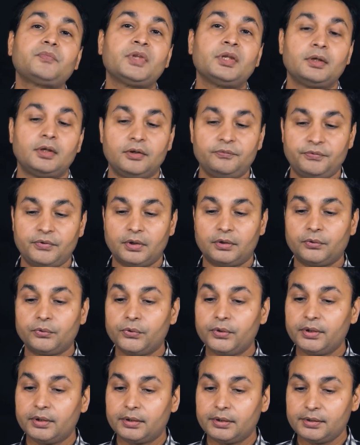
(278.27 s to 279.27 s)
if you are
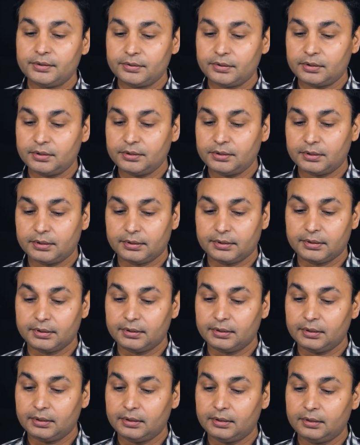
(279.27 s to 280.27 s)
doing research,
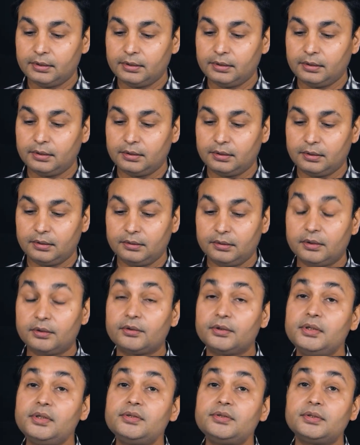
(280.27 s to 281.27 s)
then in the
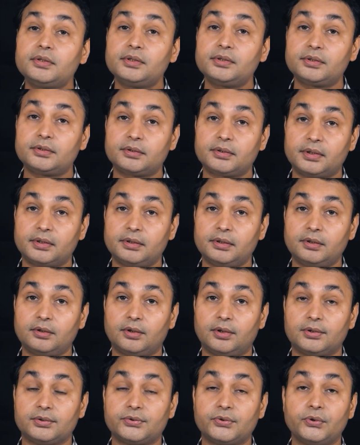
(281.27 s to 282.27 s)
research setting
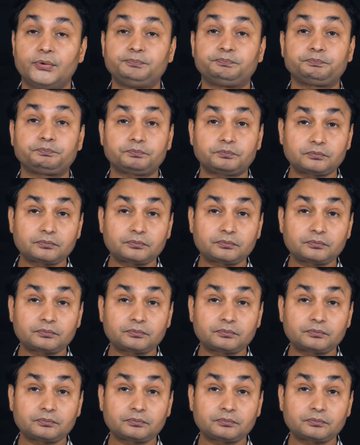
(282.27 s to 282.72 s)
also,